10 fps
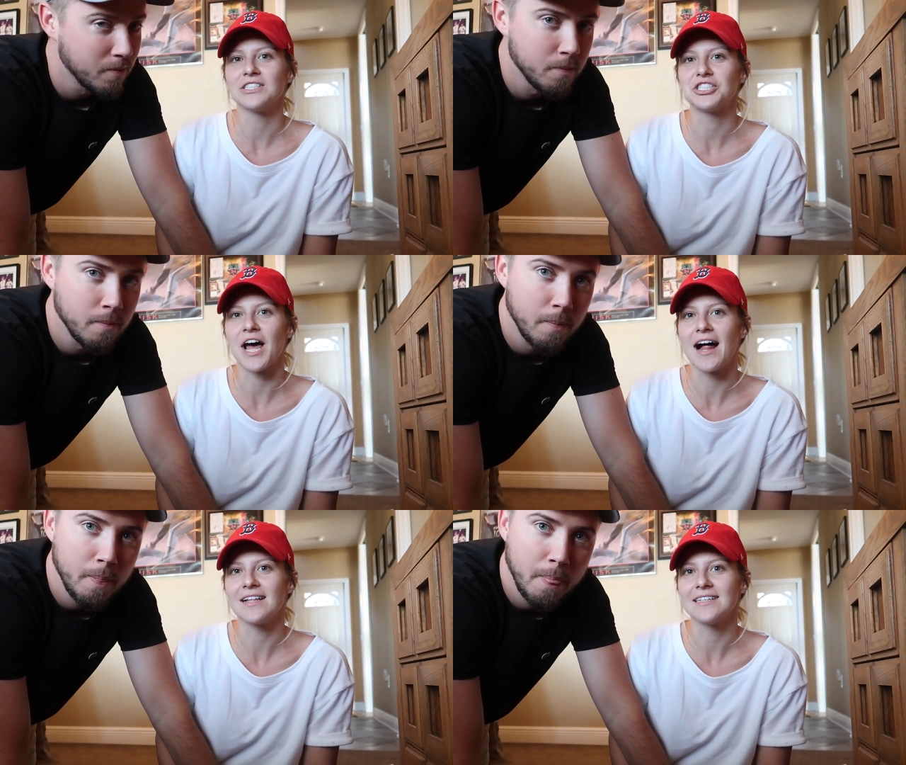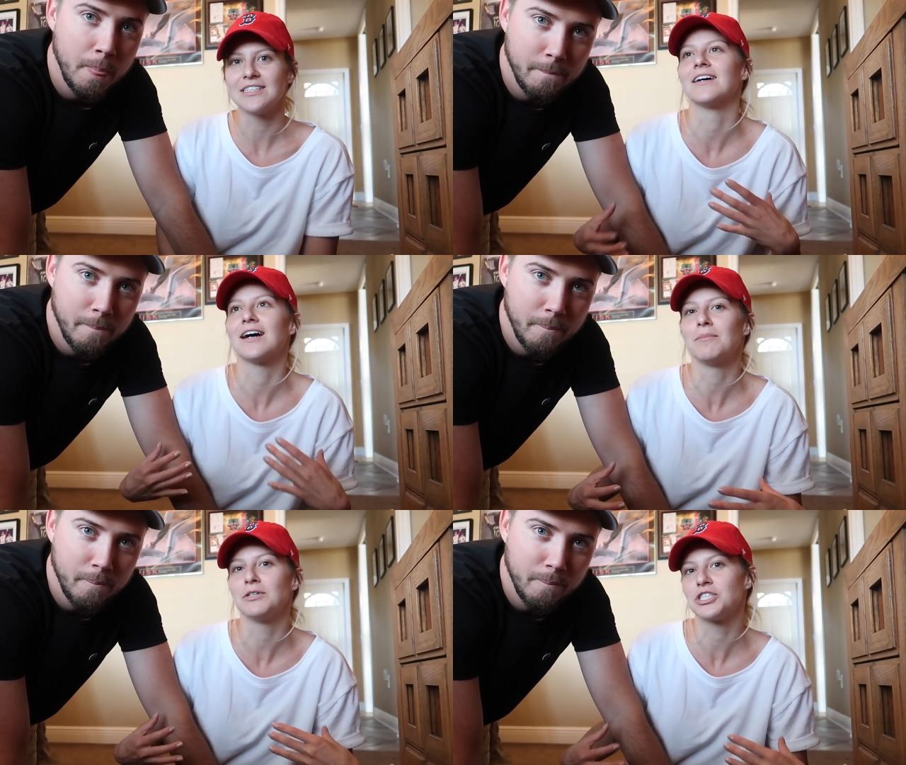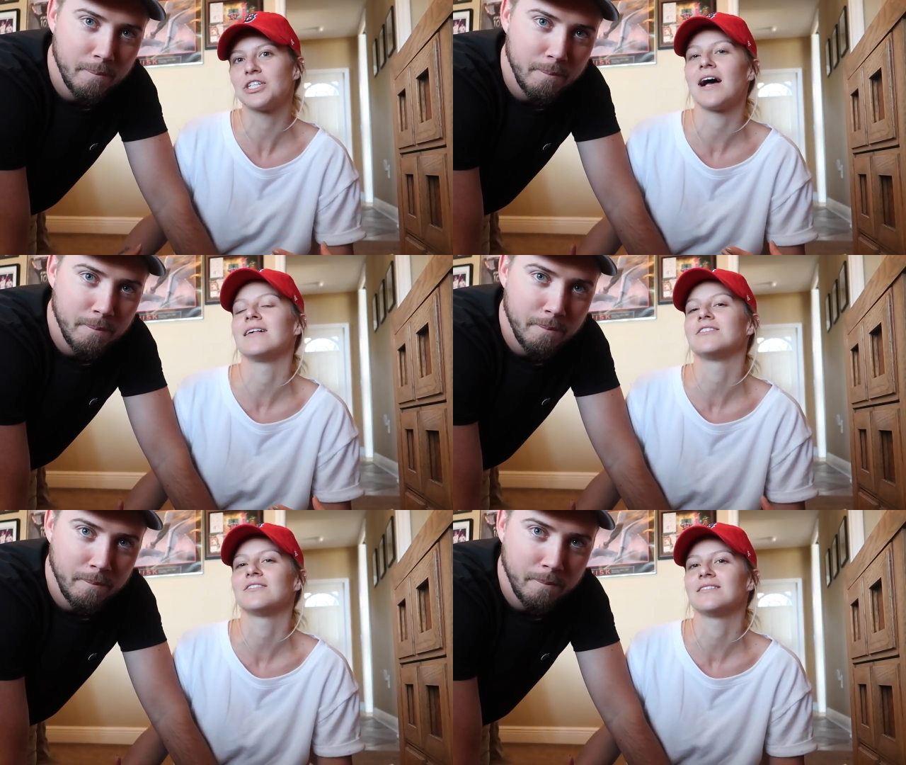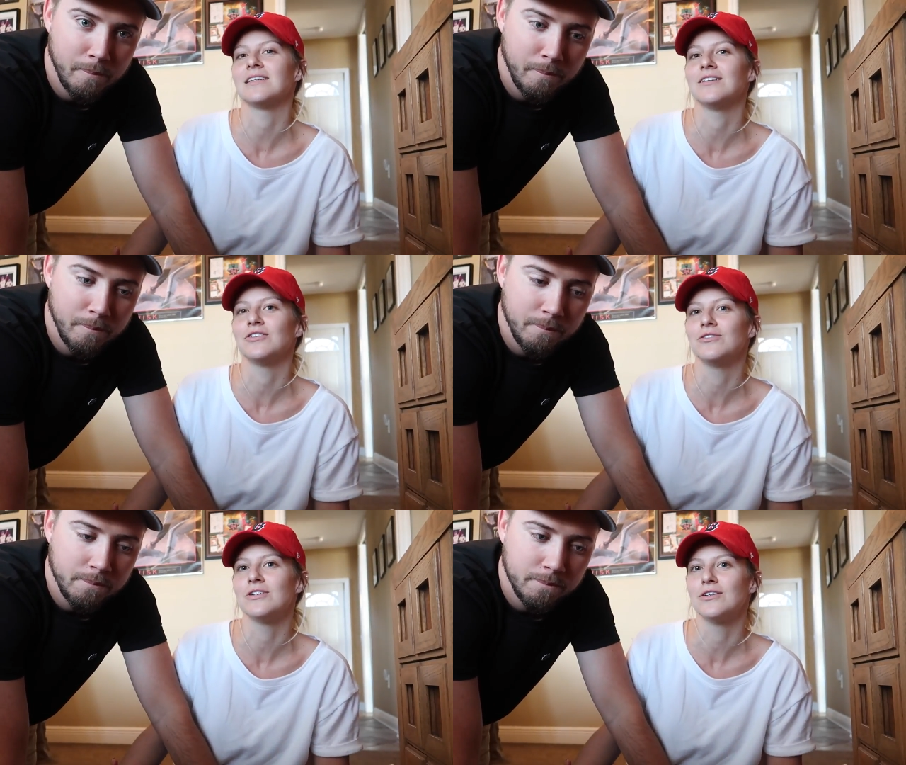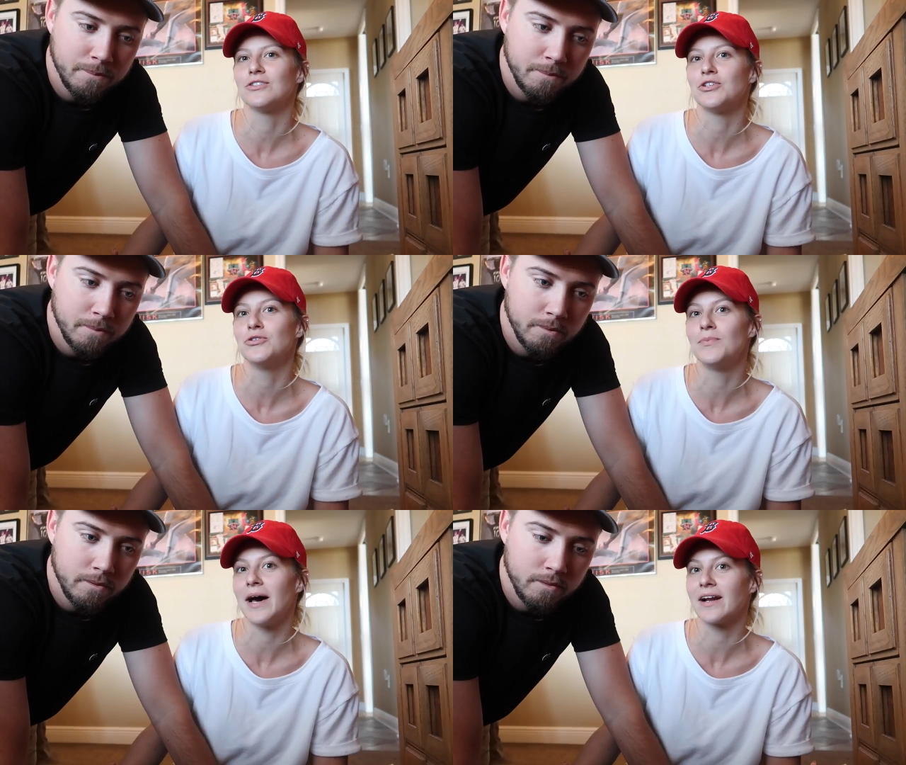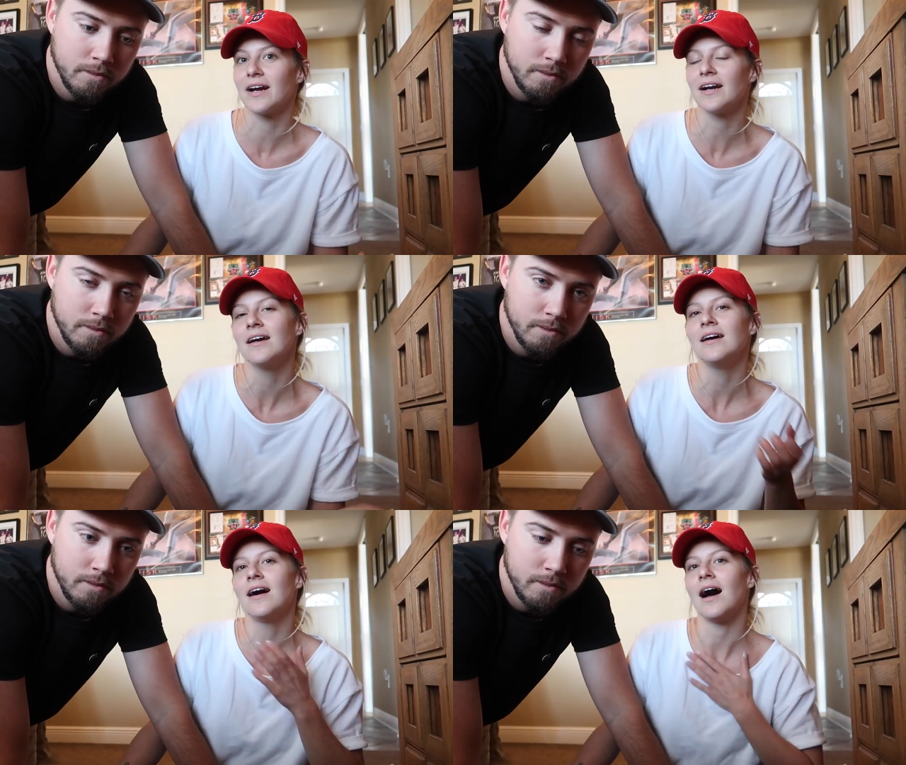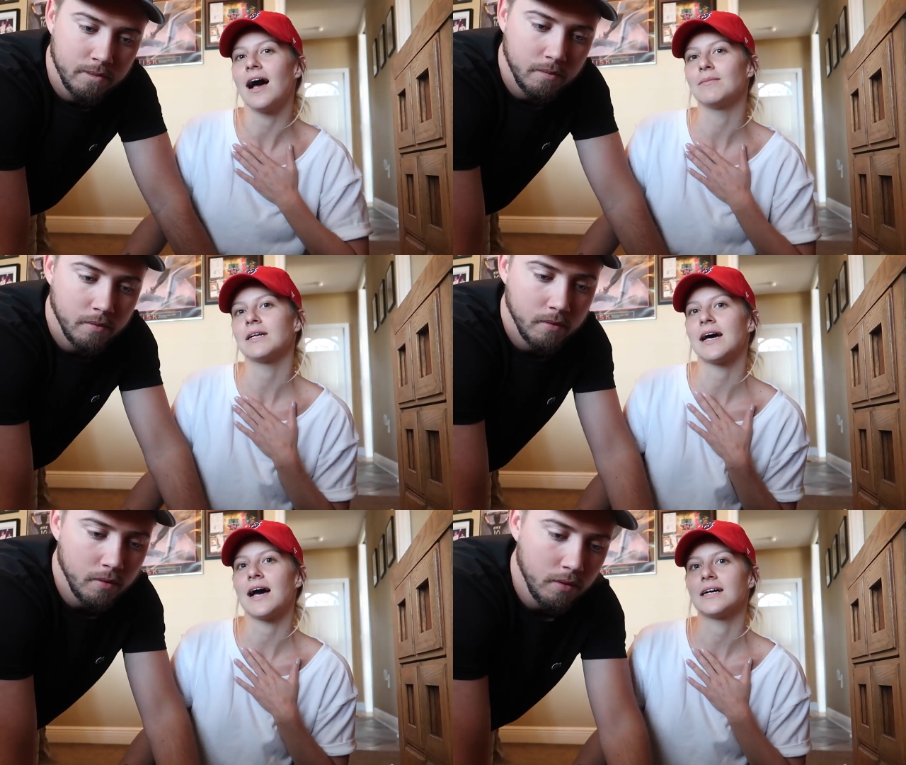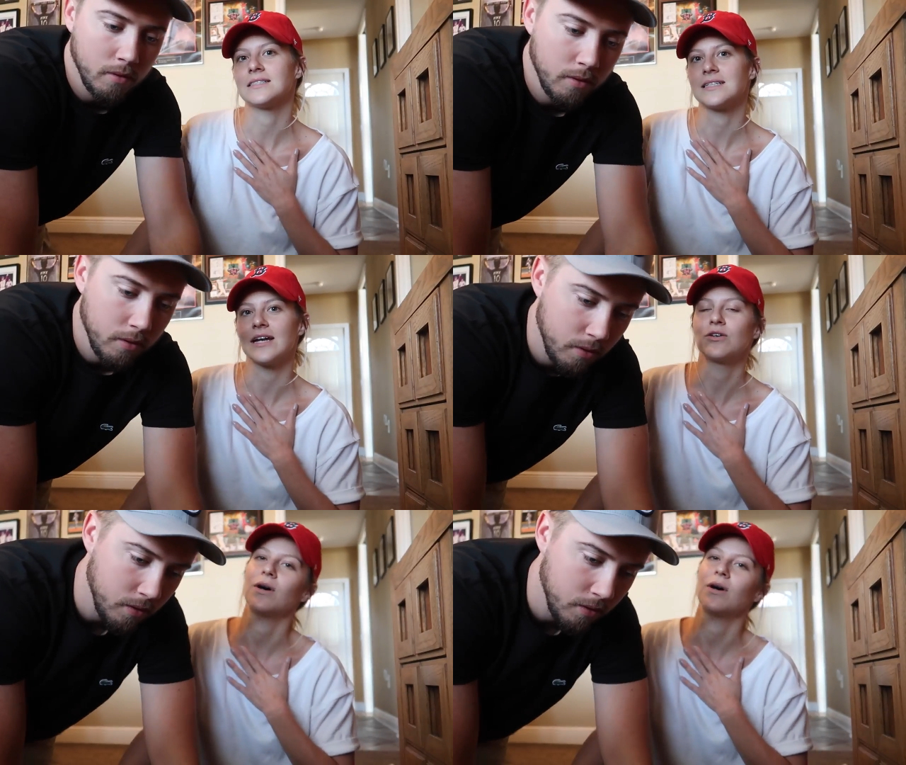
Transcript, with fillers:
Speaker 1: this challenge a couple's challenge to see who knows who better. I'm gonna ask ten